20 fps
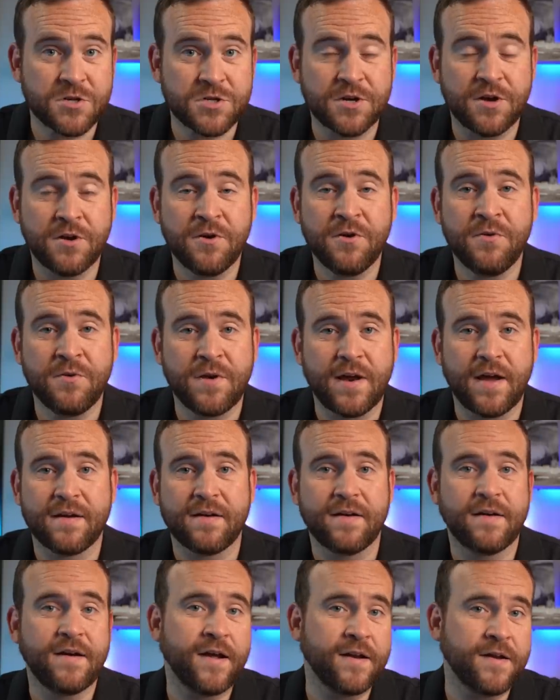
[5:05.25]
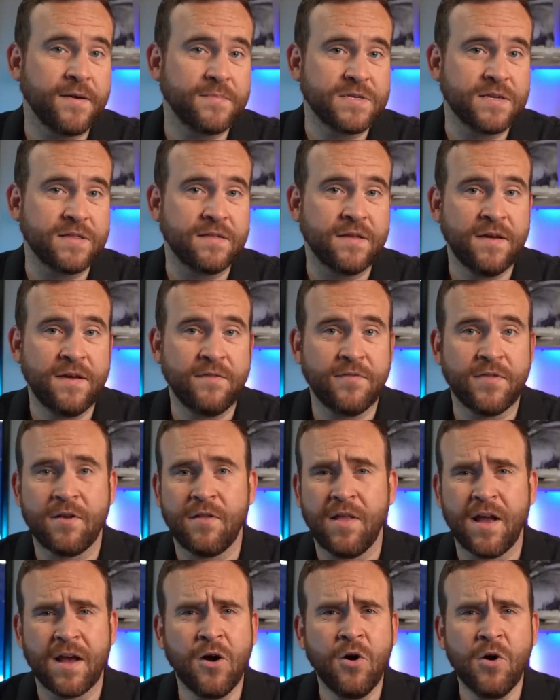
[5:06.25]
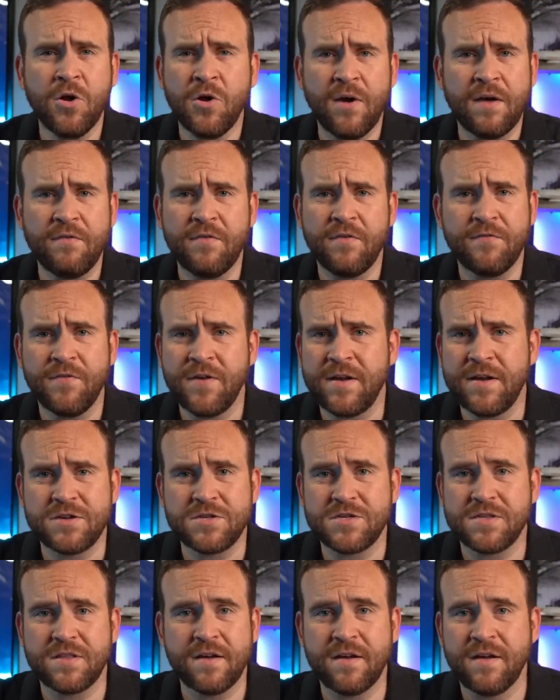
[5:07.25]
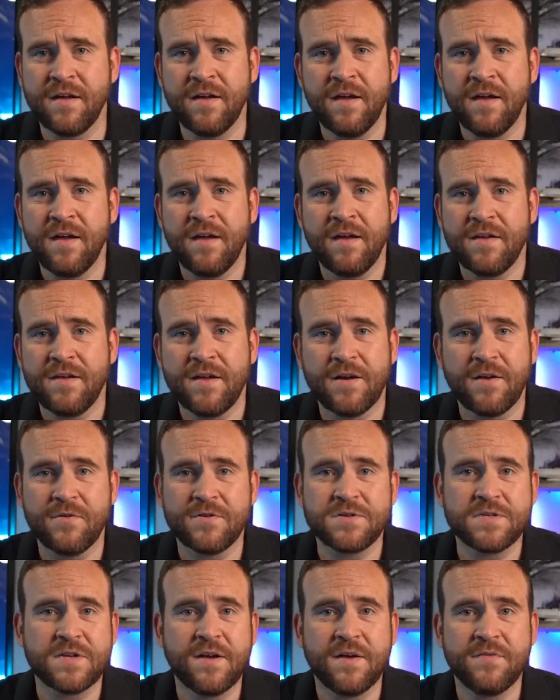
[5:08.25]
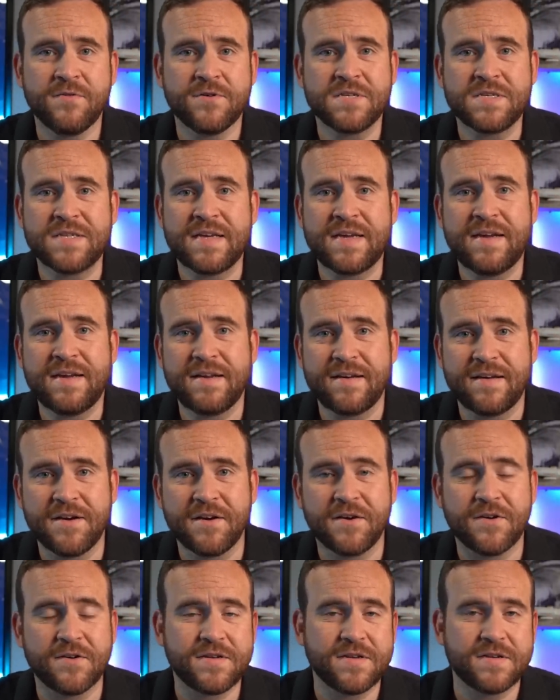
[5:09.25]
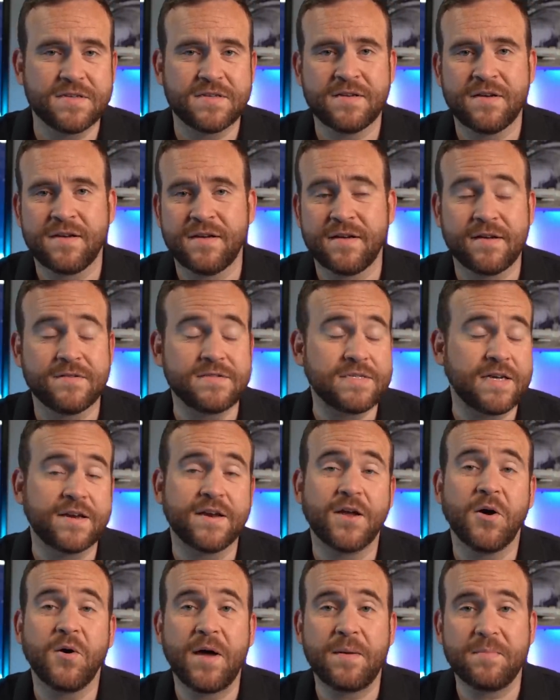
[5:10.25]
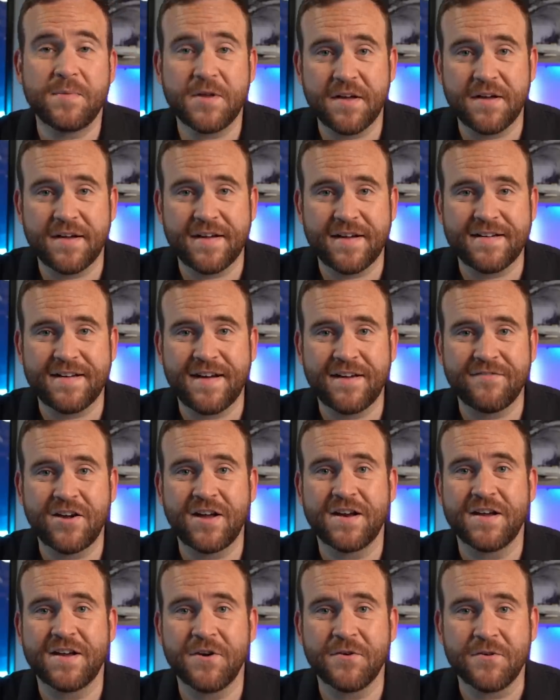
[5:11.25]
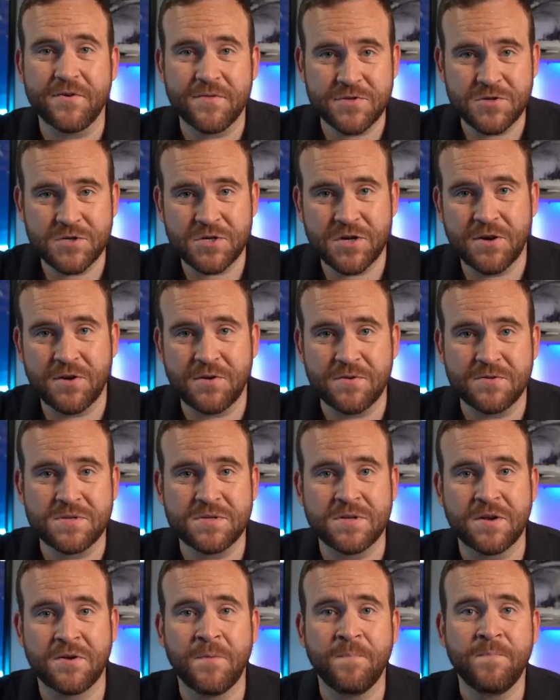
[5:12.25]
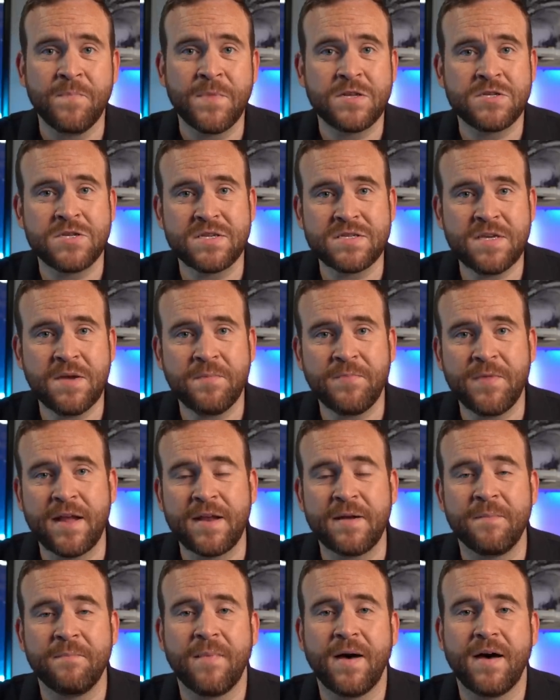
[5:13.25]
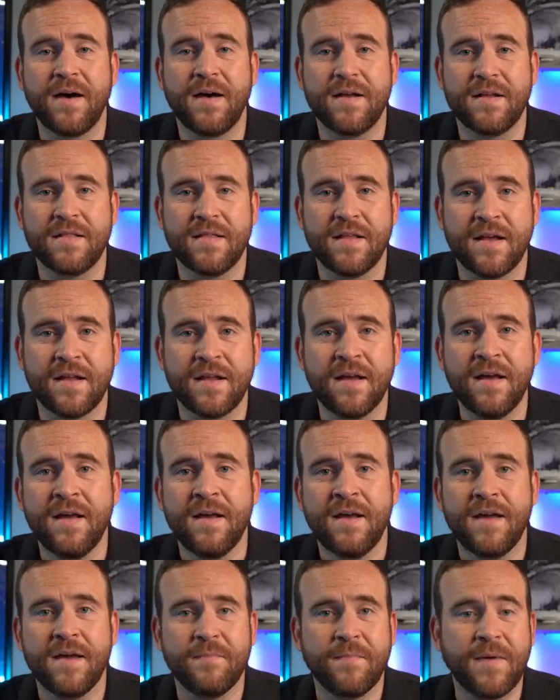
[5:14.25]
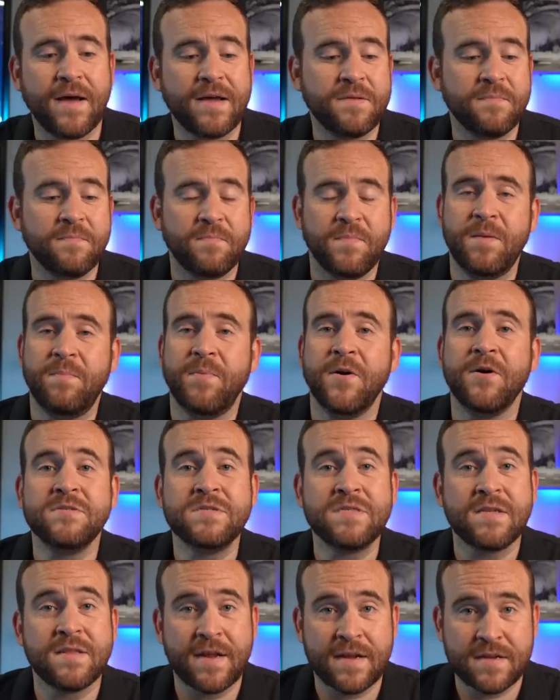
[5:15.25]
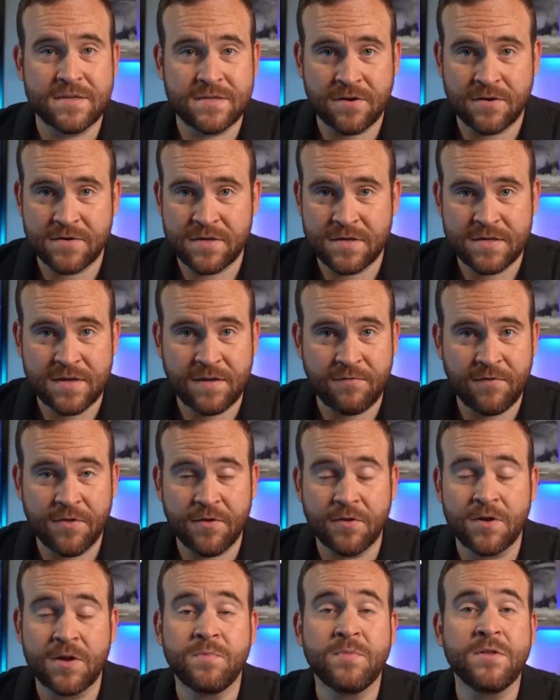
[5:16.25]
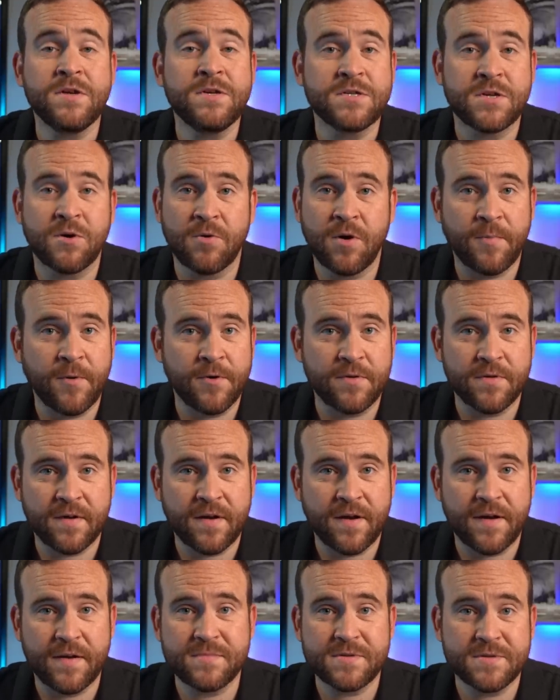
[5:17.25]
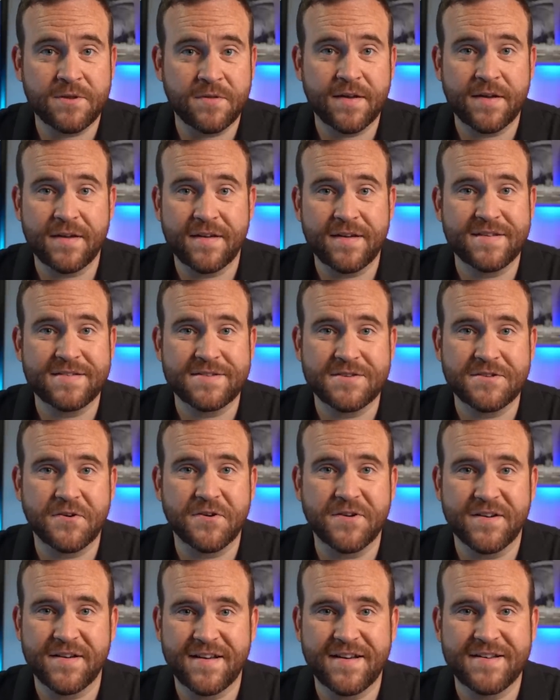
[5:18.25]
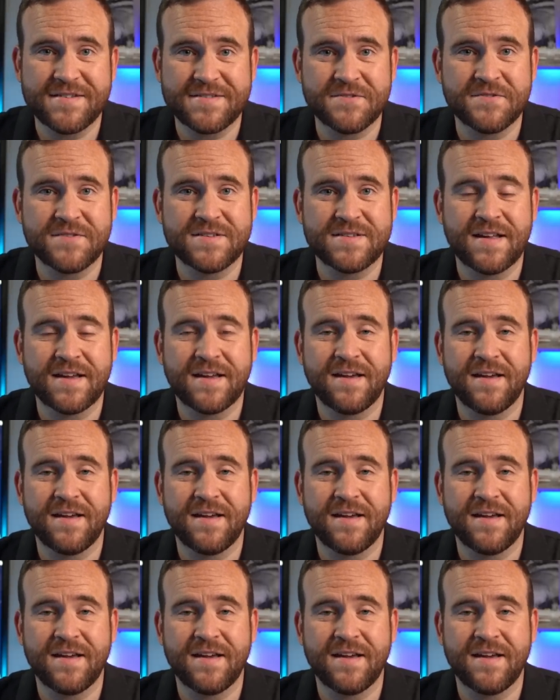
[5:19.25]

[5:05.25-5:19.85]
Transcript: show, and I got up to leave, and they're like, oh, you haven't finished the, you know, there's another scene here to see. And I was like, no, I'm done. I, I've got to go to the show. So just keep that in mind, that it might be posted that it starts at seven thirty. Please show up on time so they can get started as soon as they